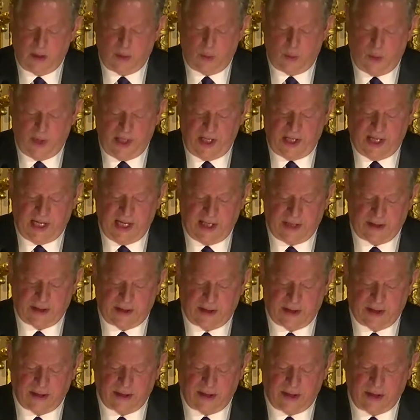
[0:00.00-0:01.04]
We can
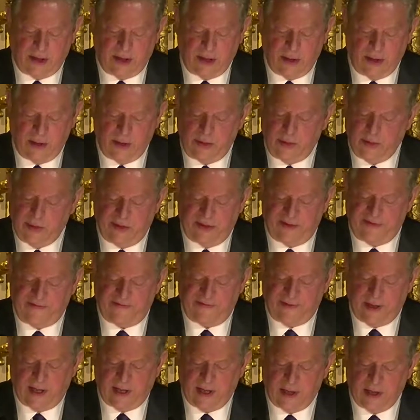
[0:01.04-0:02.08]
conclude with
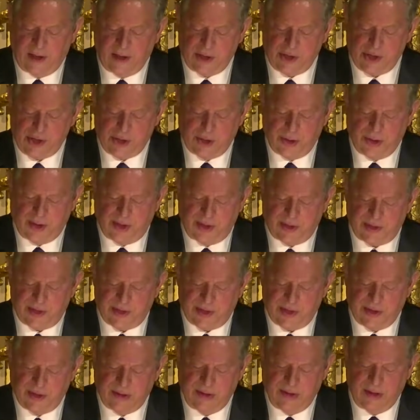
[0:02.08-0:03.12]
fair
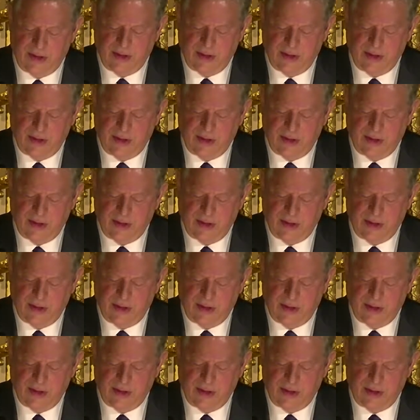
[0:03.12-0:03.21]
assurance